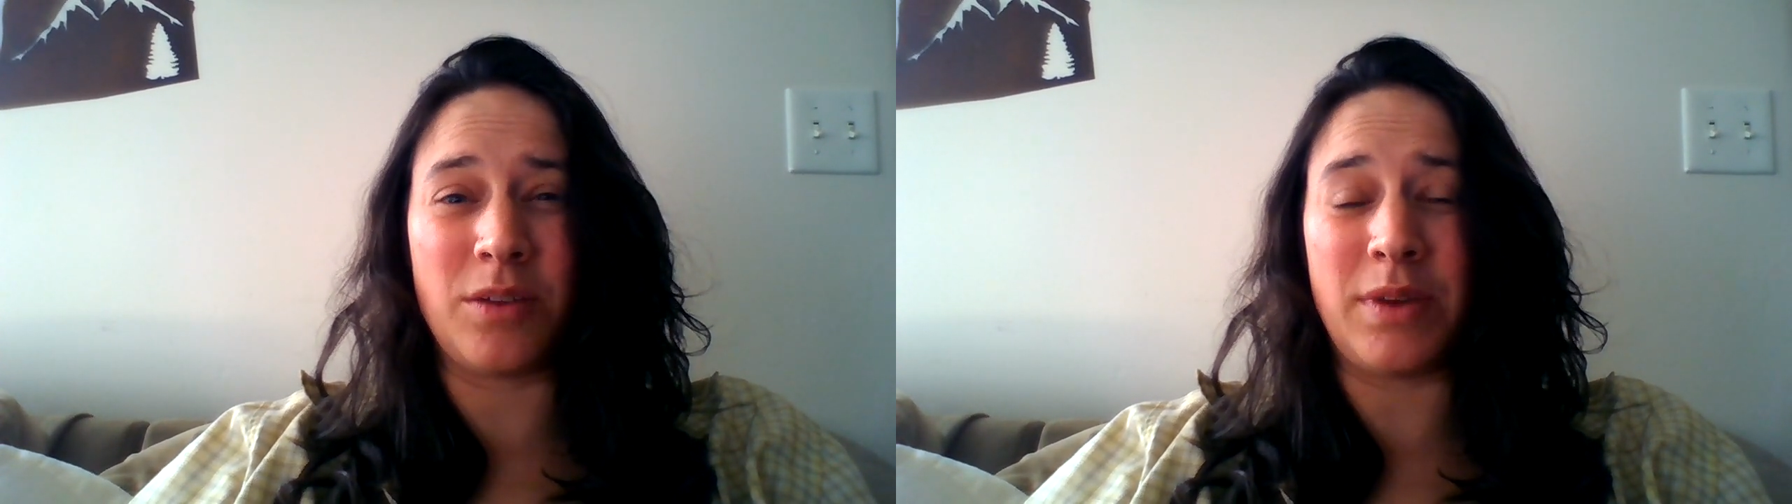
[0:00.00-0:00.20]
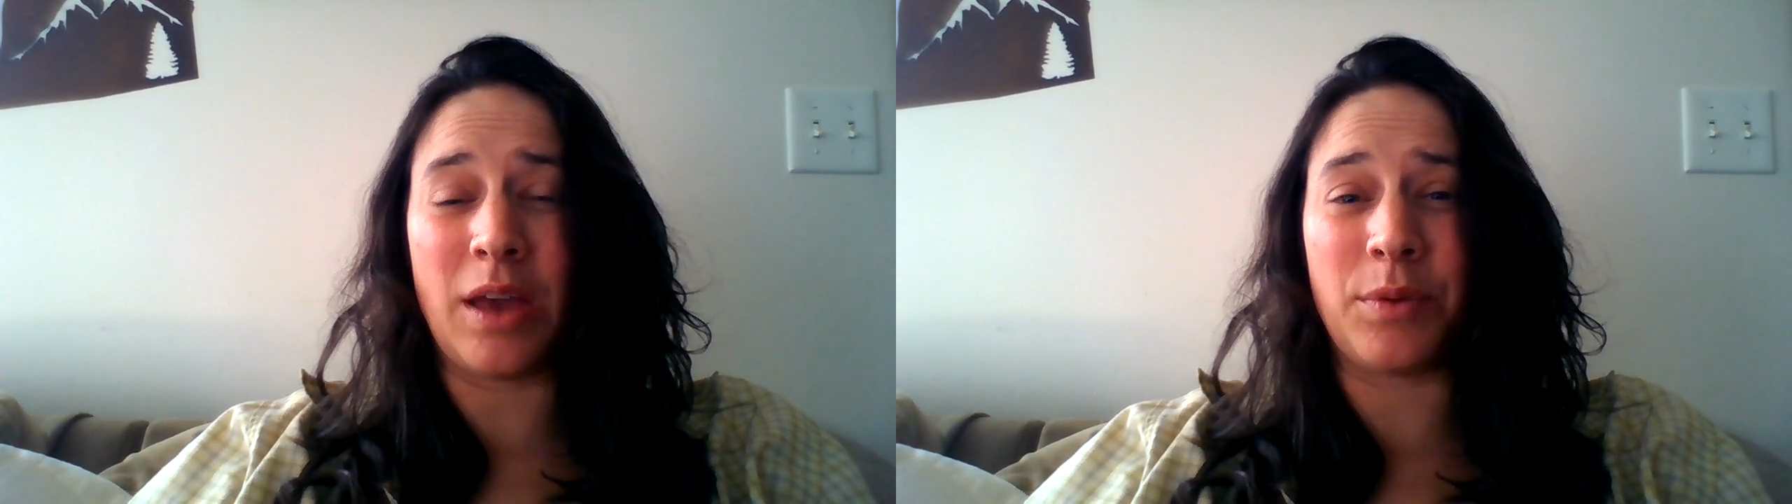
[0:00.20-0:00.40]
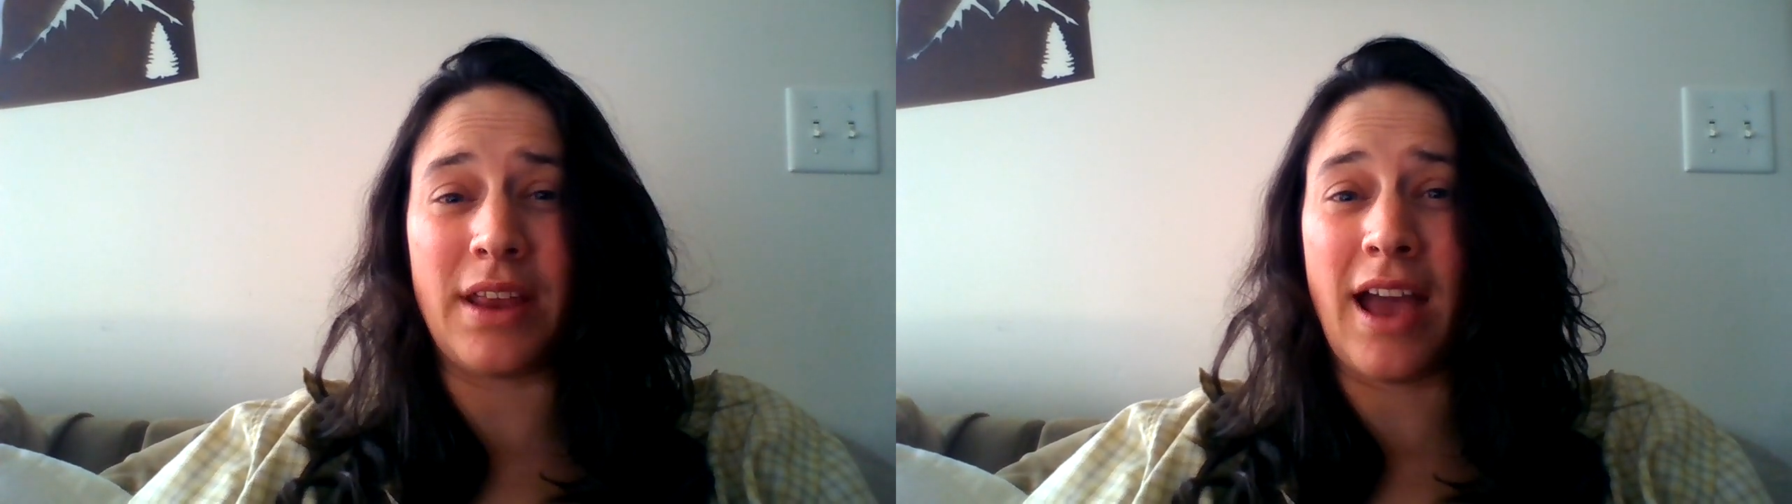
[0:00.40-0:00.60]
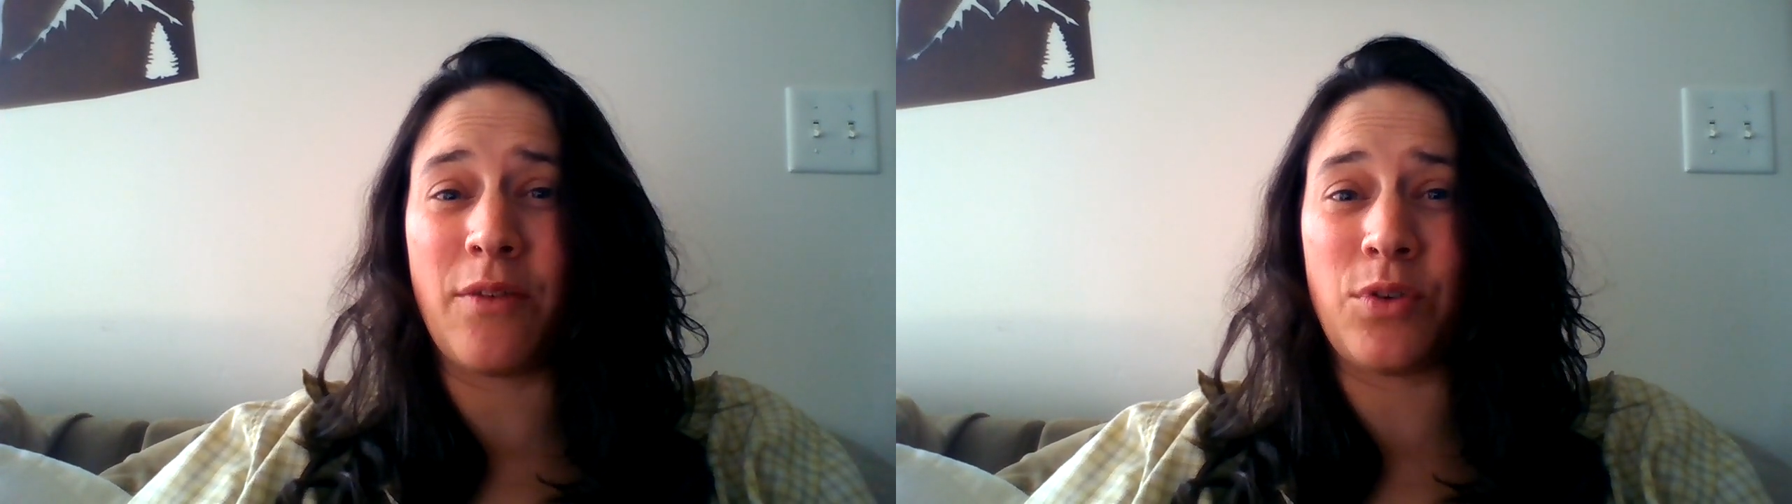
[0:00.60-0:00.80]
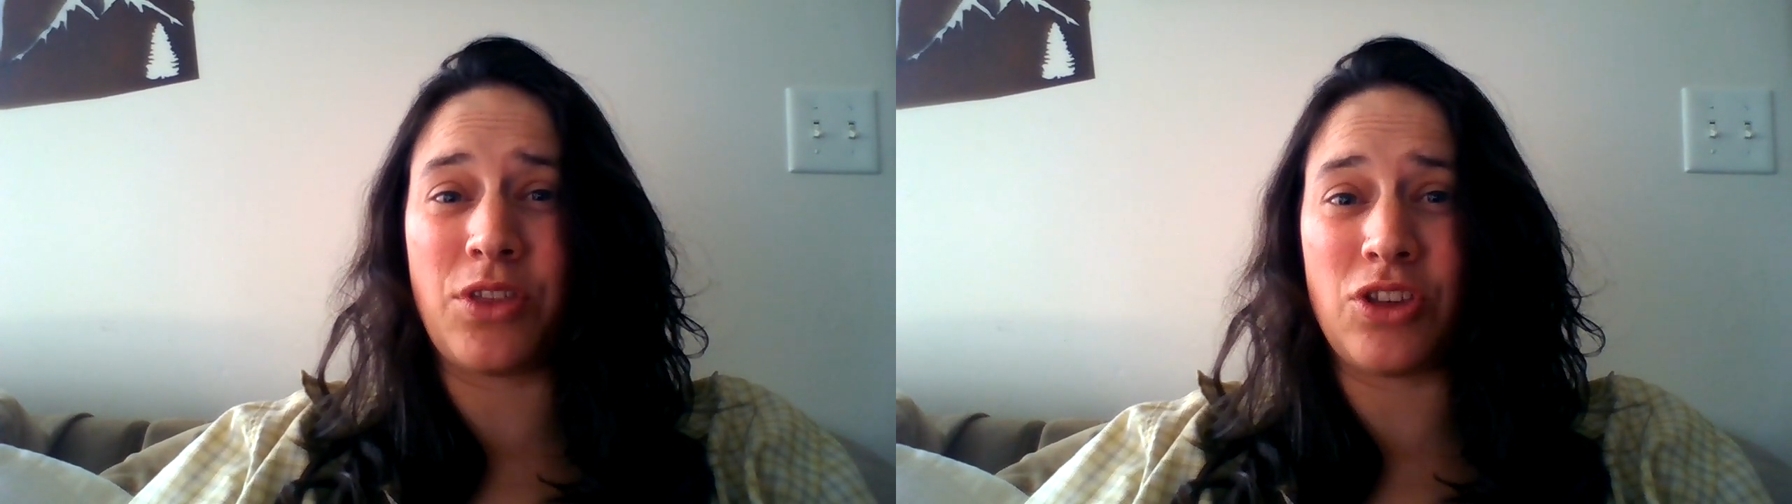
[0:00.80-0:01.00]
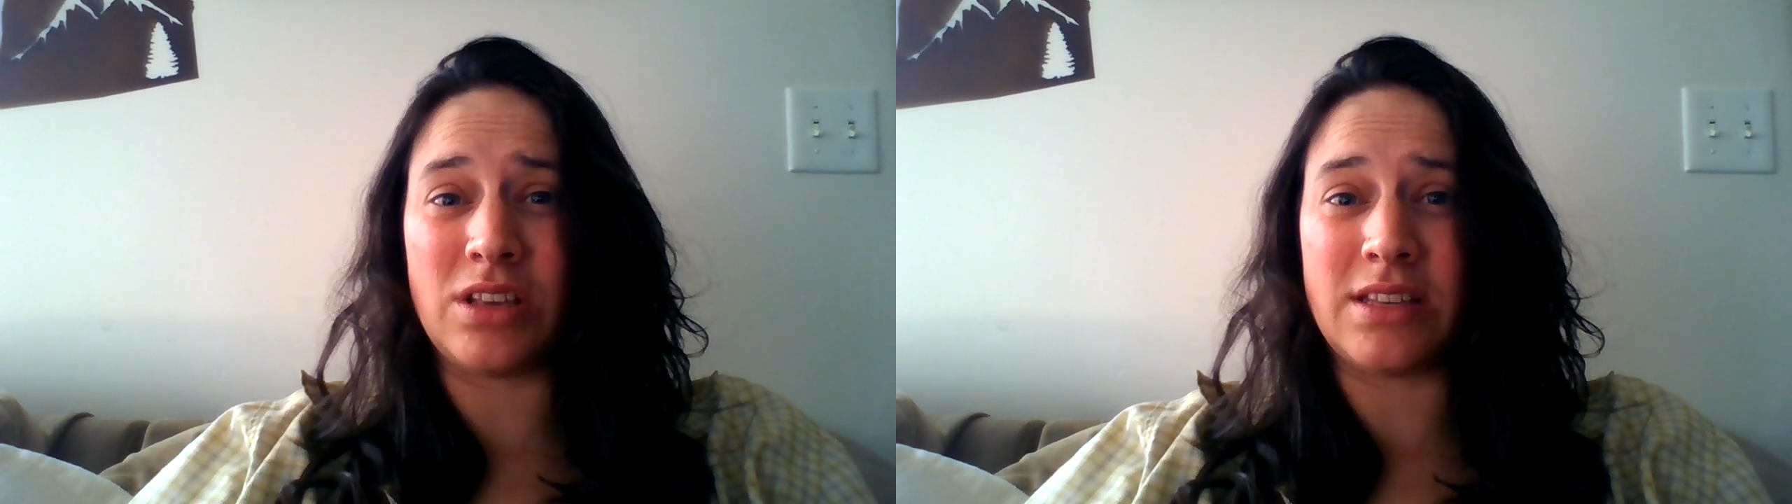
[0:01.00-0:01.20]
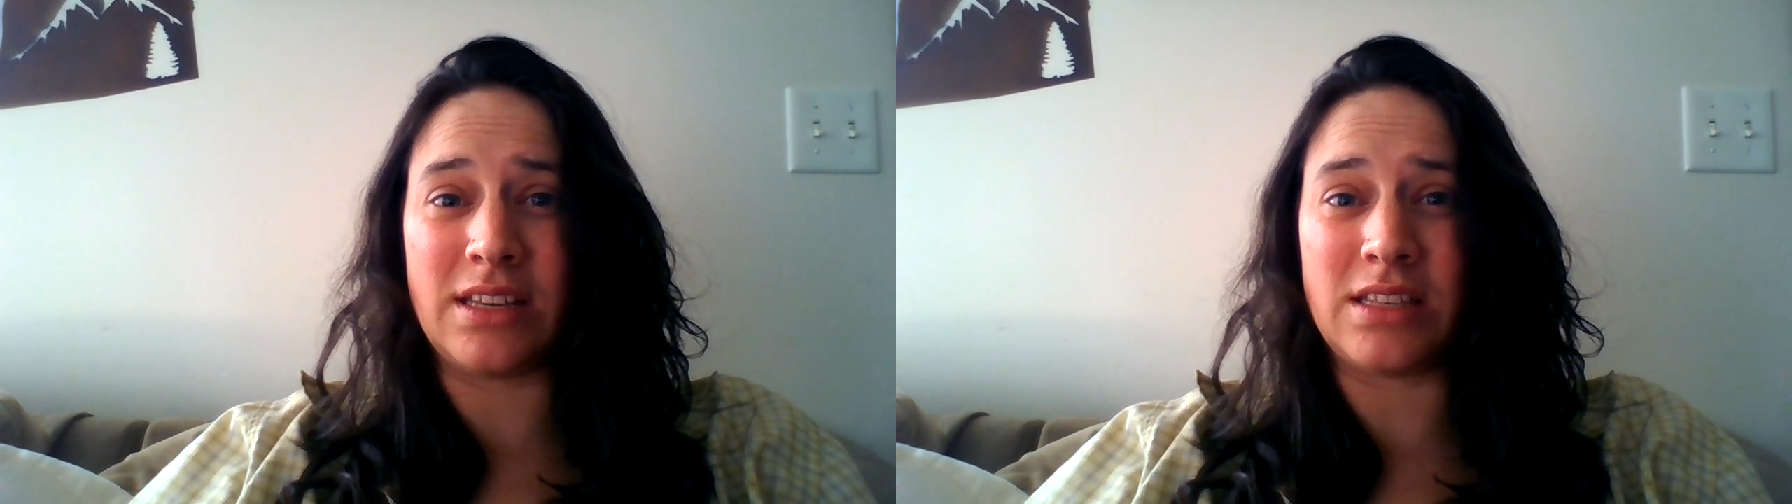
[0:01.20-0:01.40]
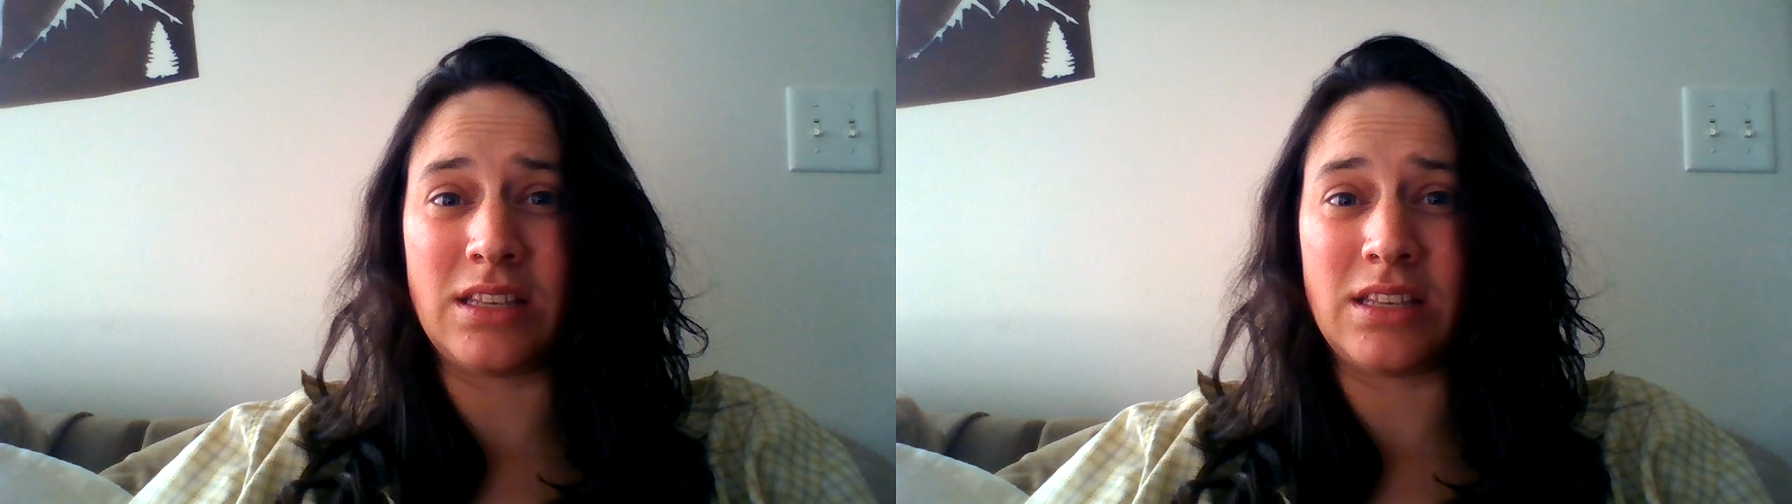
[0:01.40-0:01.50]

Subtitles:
able to have with Jesus.